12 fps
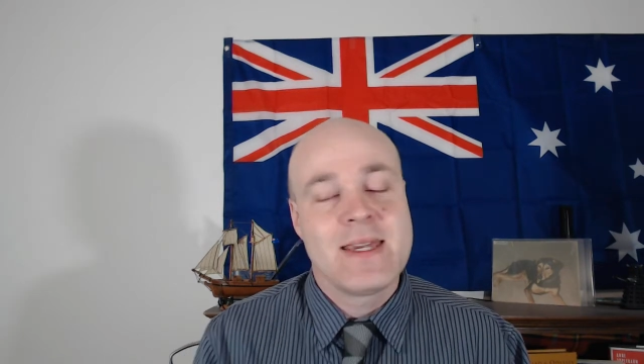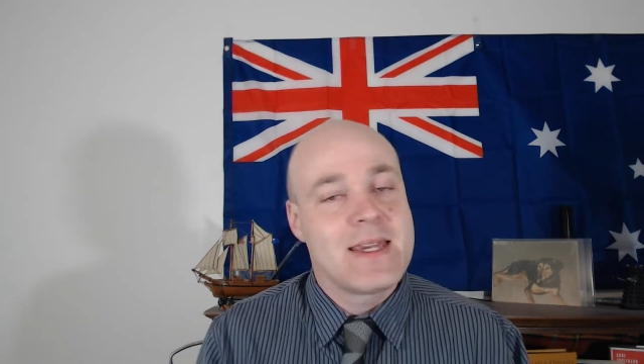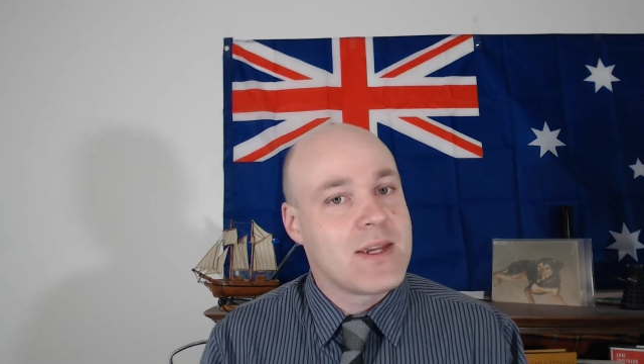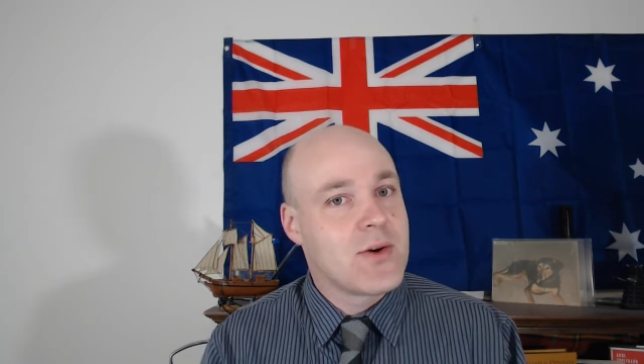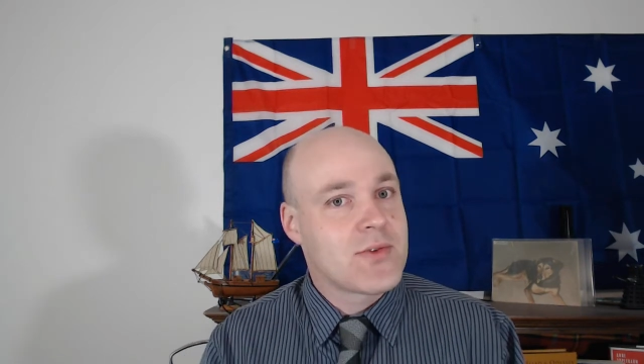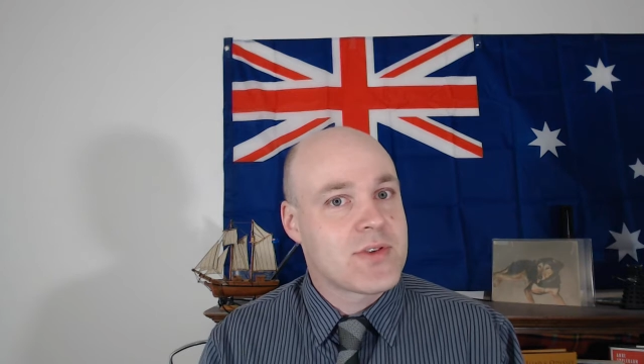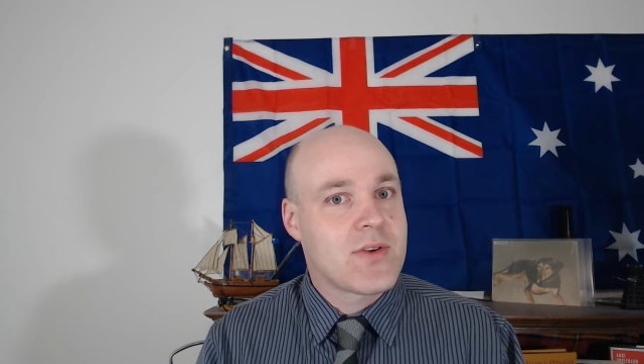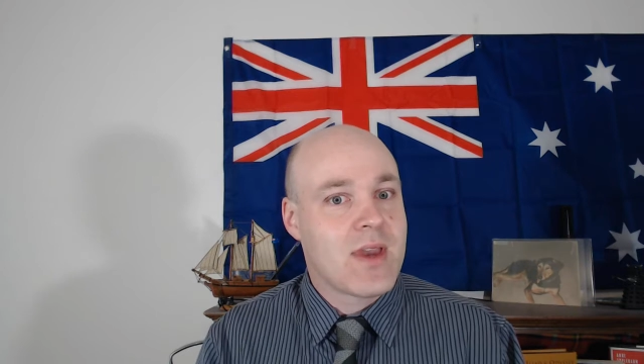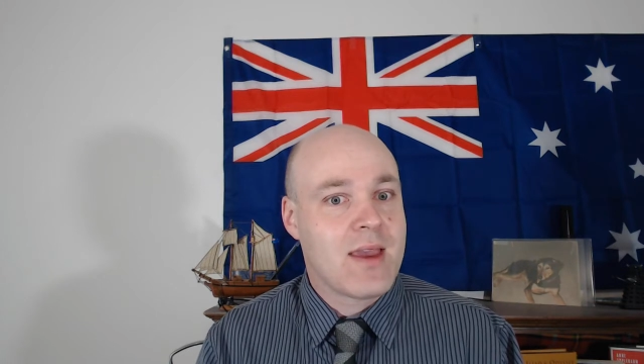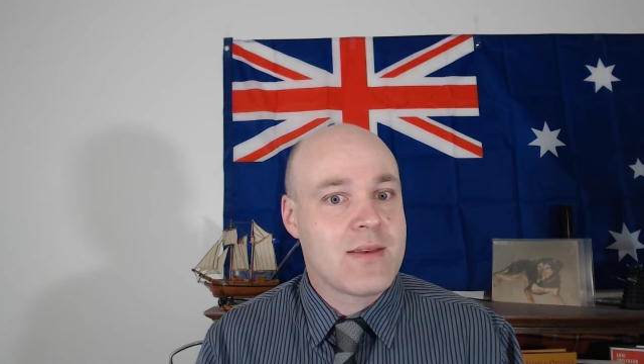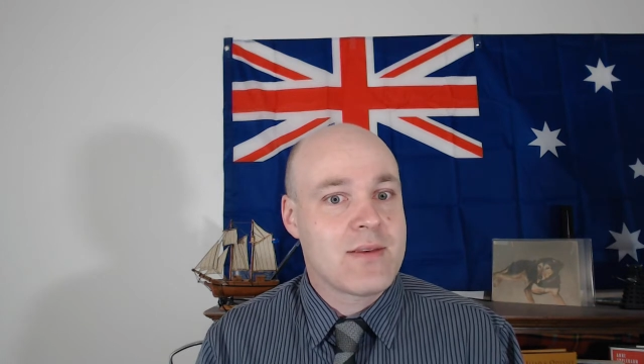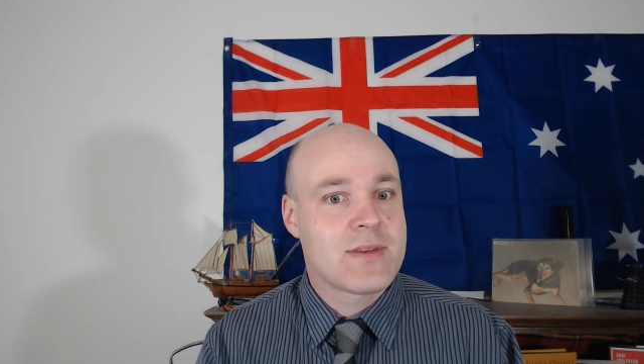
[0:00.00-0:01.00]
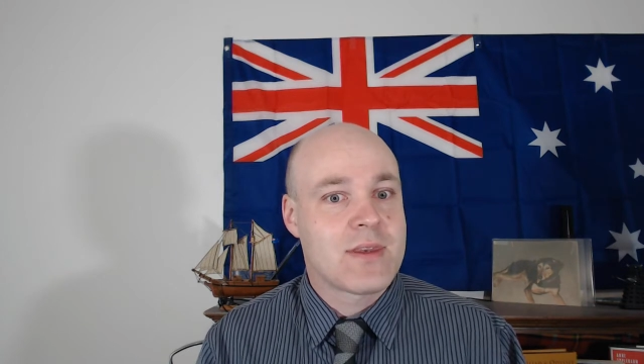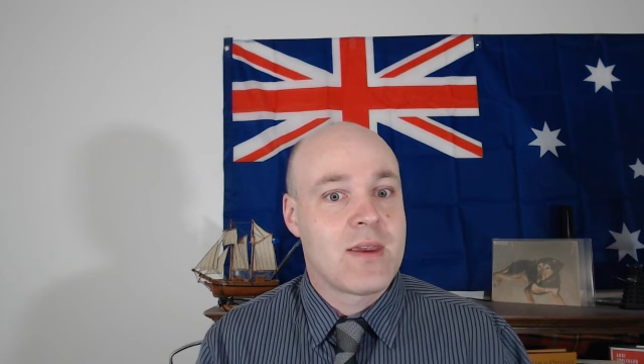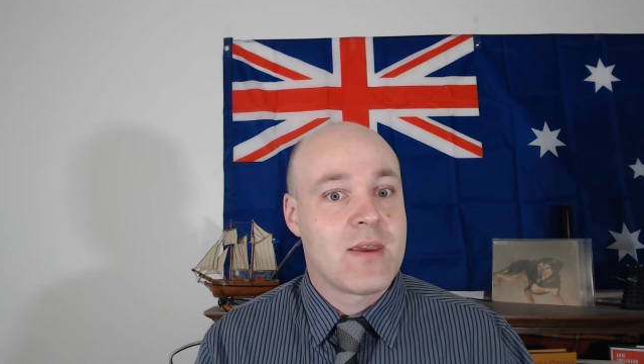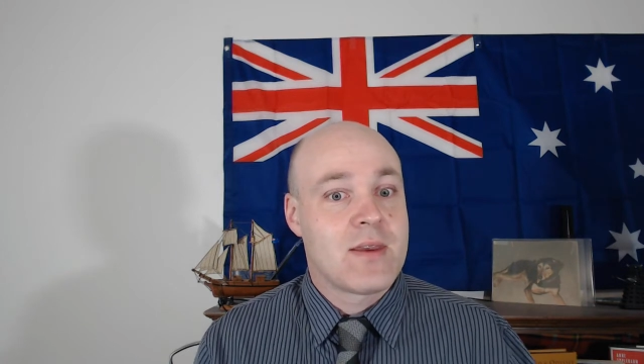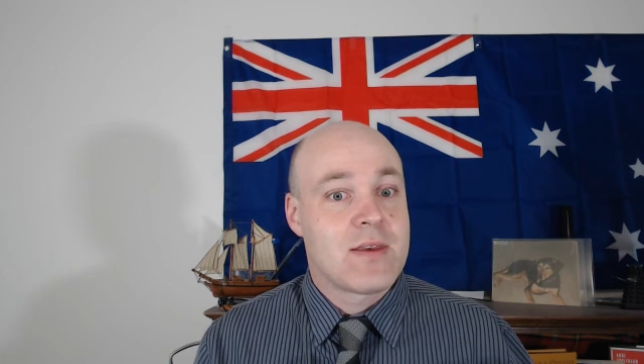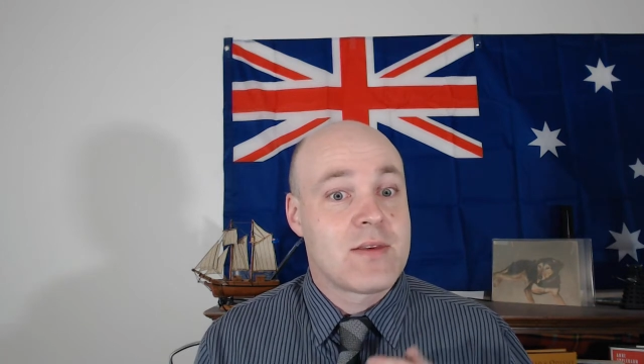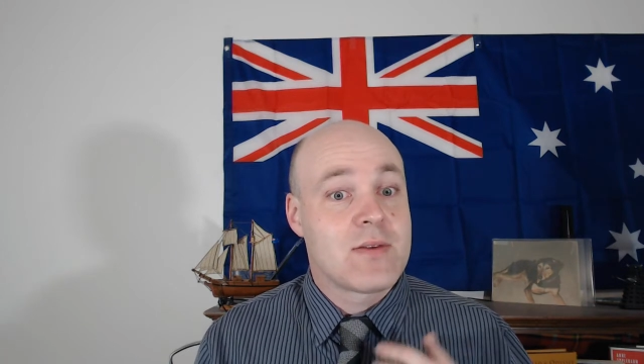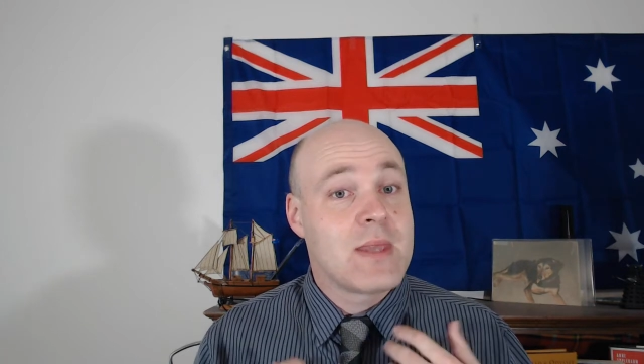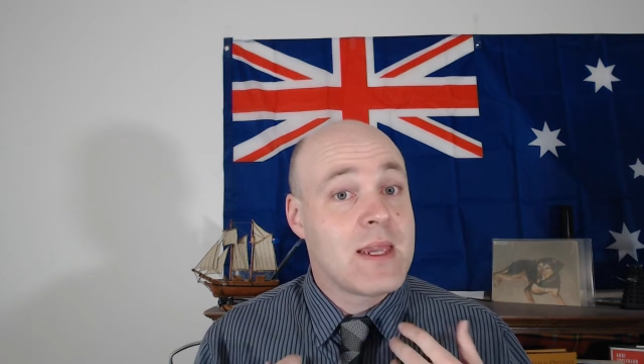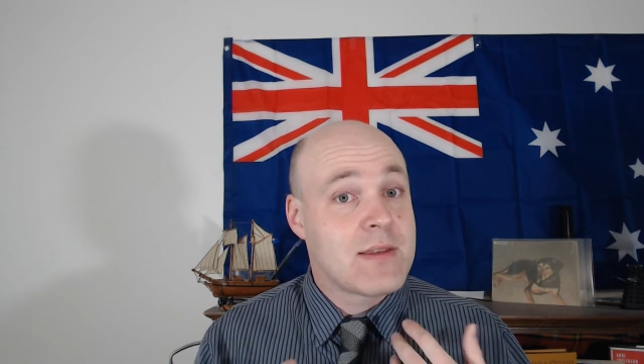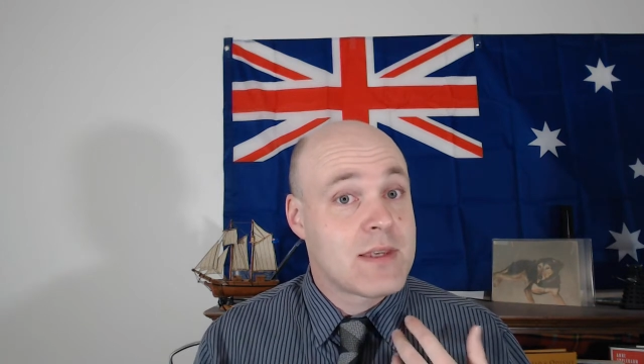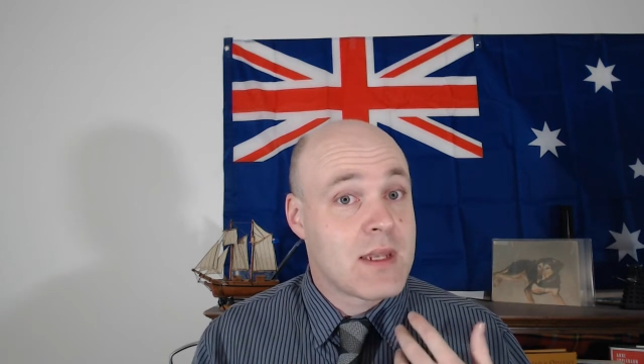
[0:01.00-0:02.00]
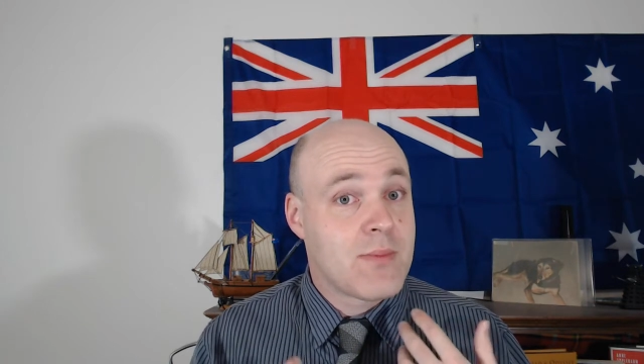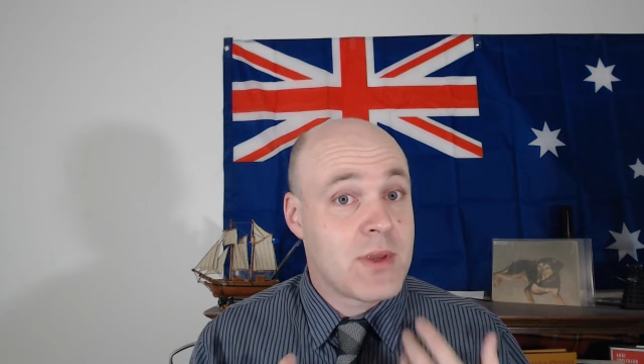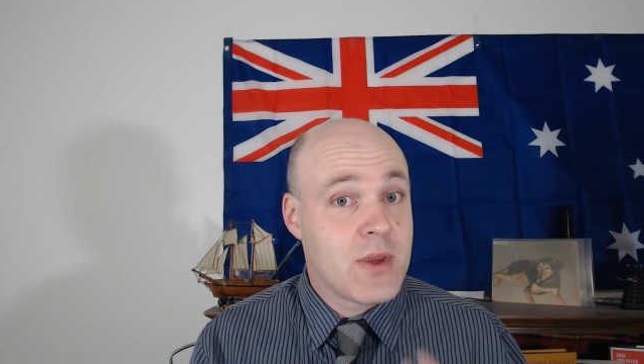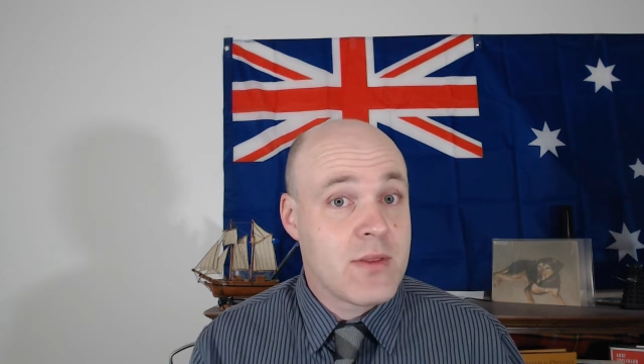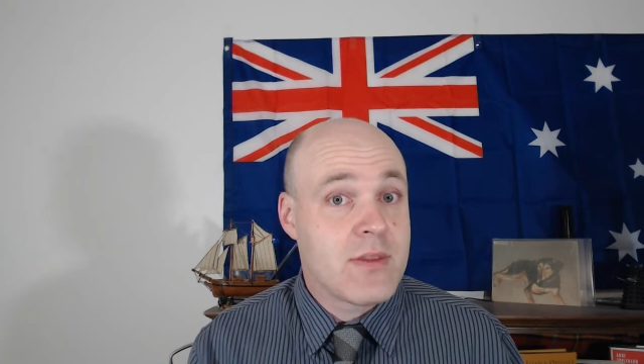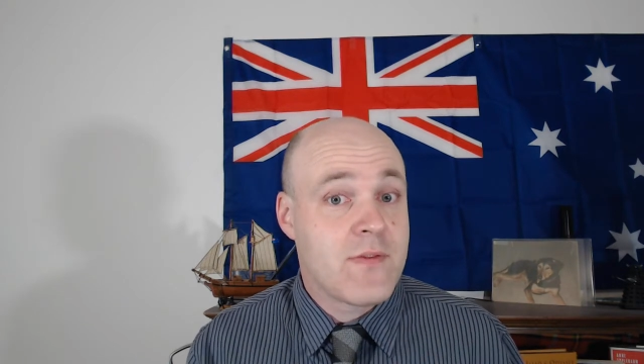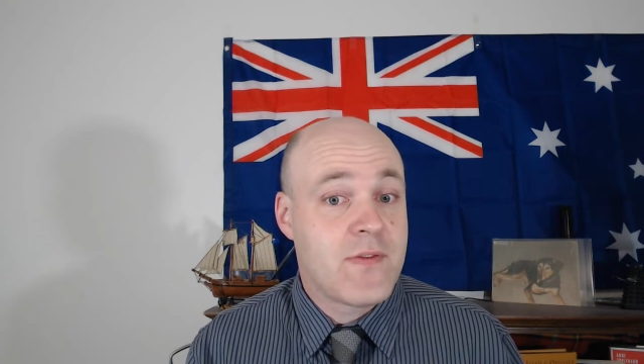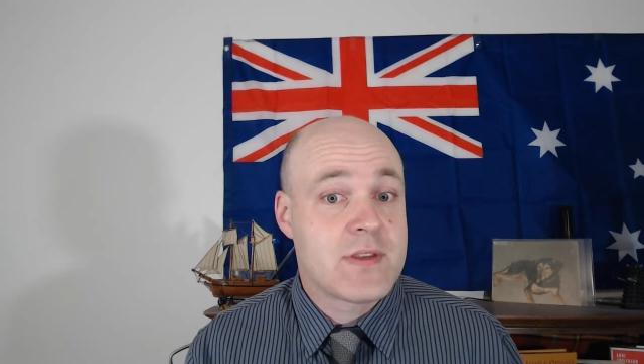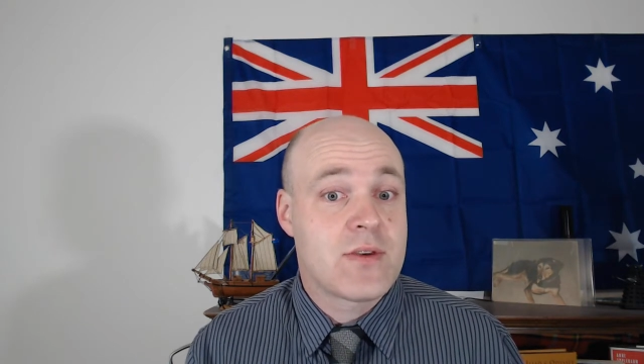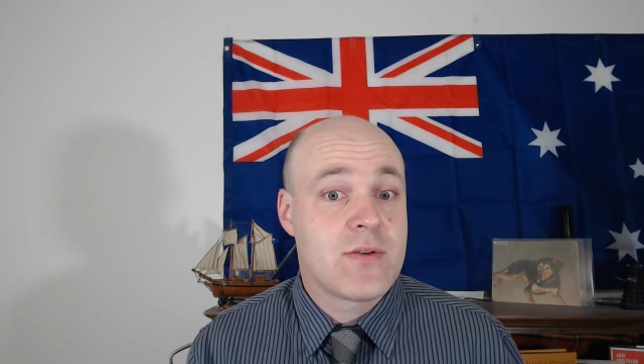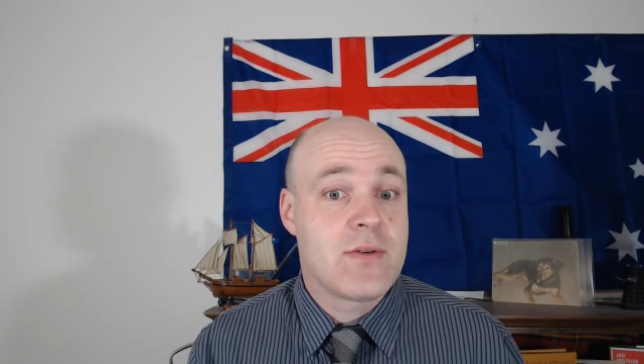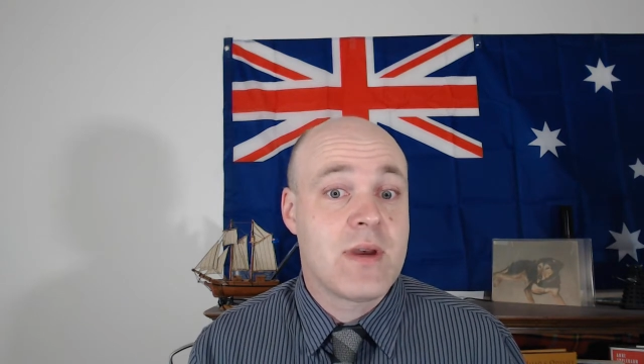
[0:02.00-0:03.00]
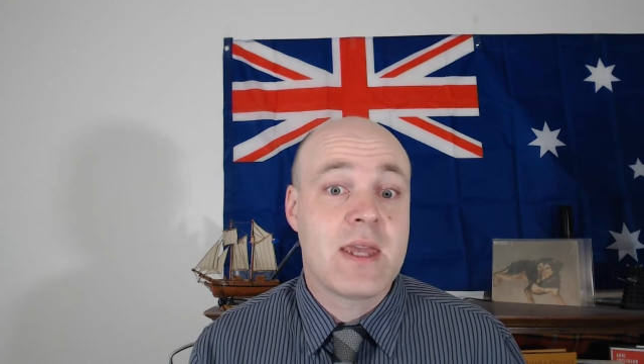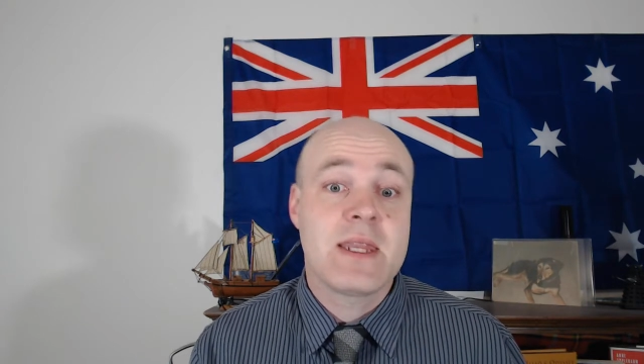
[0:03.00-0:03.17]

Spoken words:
He also has needs that are beyond the physical,